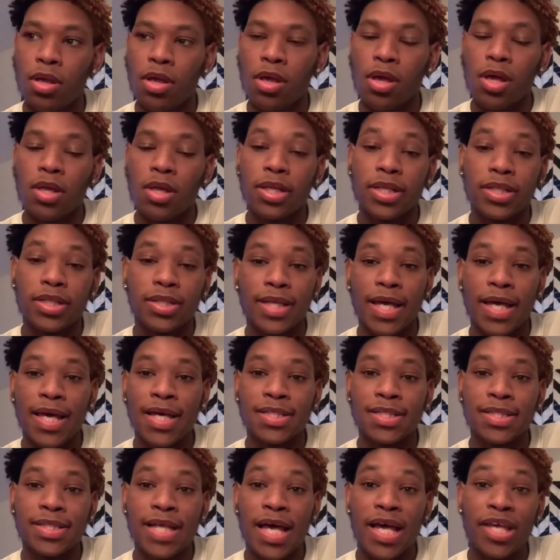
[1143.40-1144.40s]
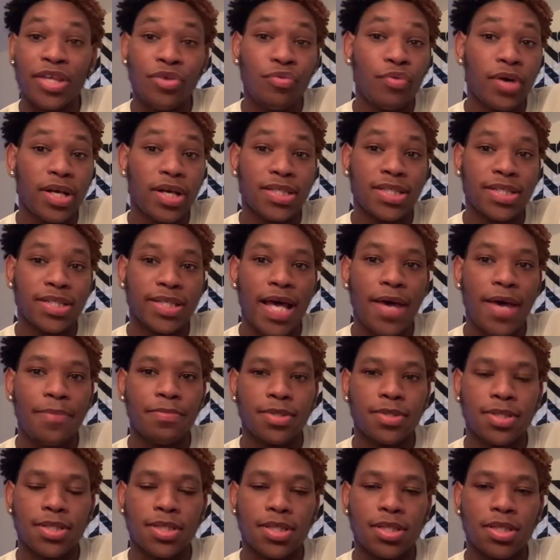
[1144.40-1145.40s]
The things that you accept
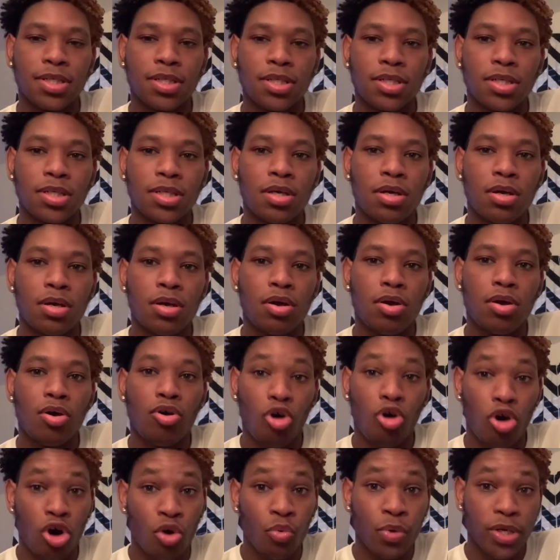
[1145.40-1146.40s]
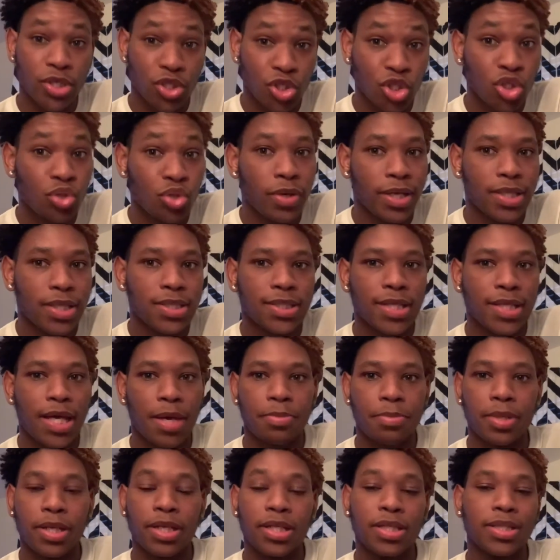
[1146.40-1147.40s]
are what you accept.
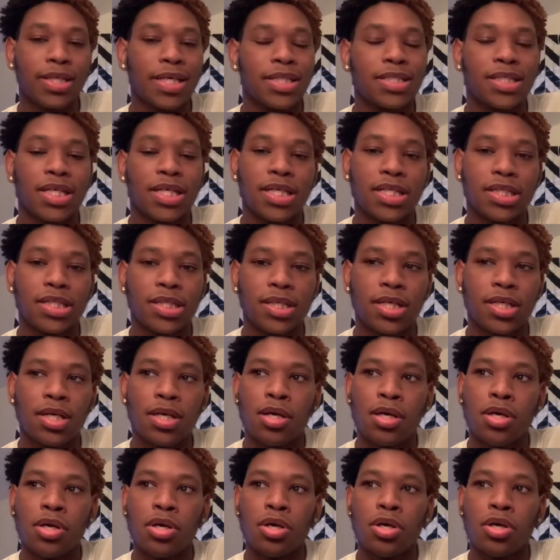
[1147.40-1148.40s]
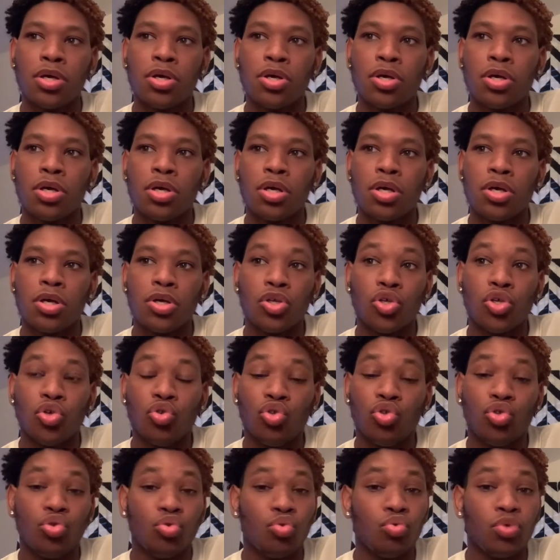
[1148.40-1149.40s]
And the things that you
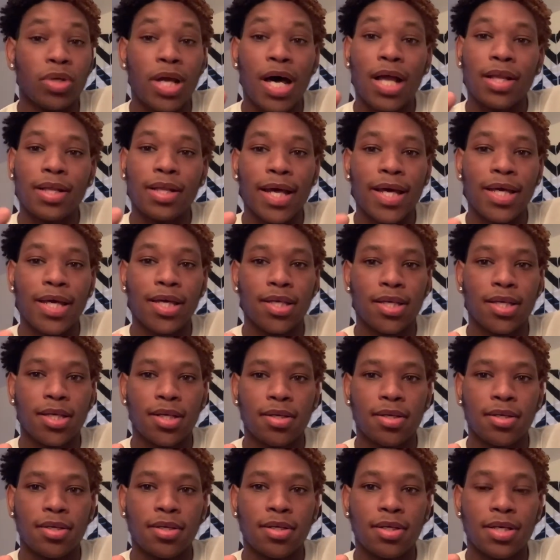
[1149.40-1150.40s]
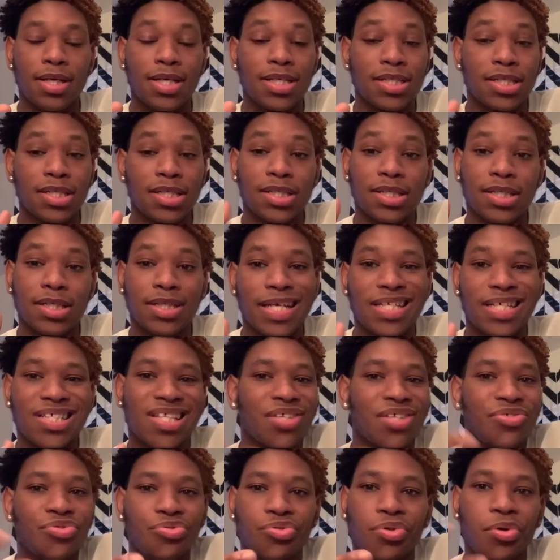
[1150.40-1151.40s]
do not like, it's just the things that
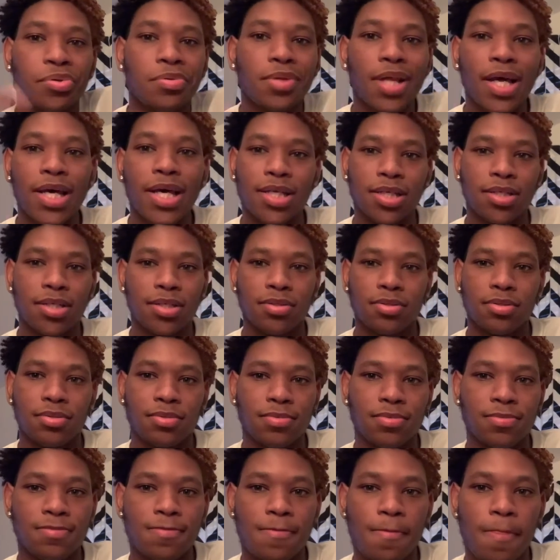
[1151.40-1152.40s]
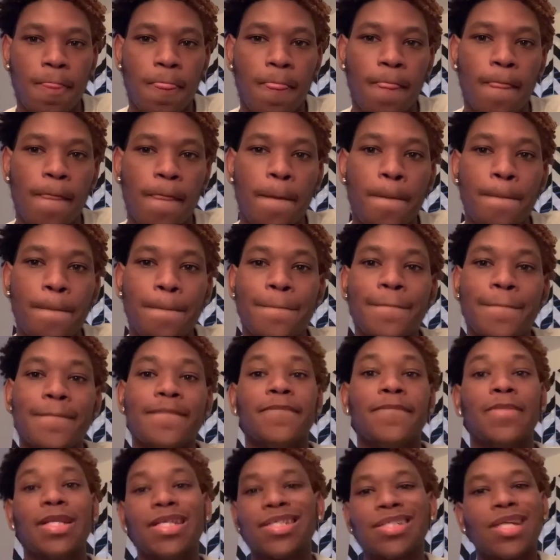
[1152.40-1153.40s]
you don't like.
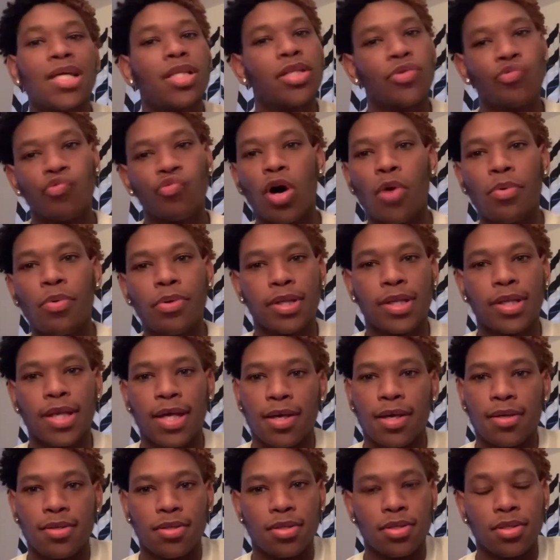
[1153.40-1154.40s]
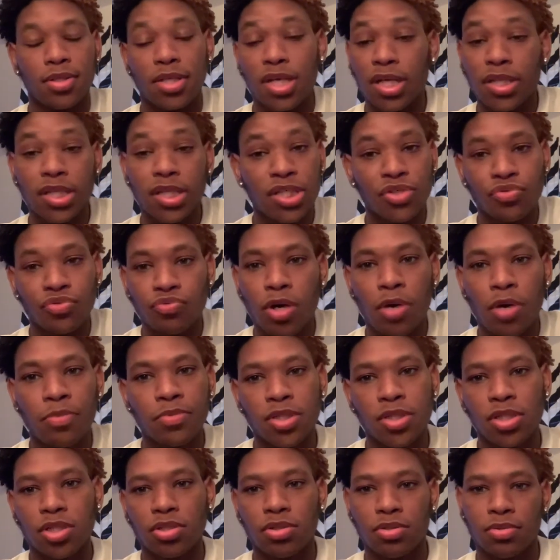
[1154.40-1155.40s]
There's nothing wrong with that. Nothing is wrong with
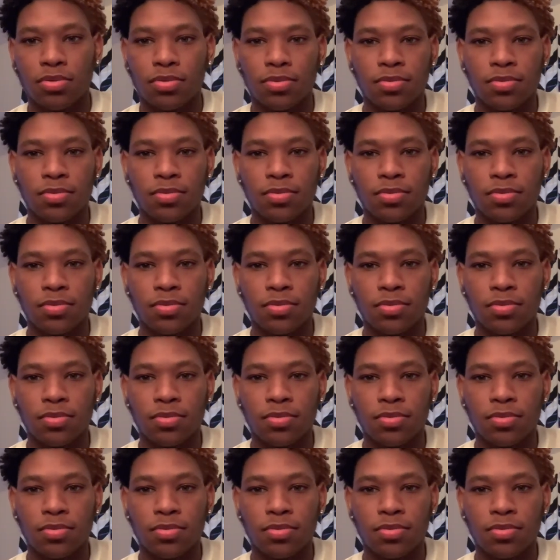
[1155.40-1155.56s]
you.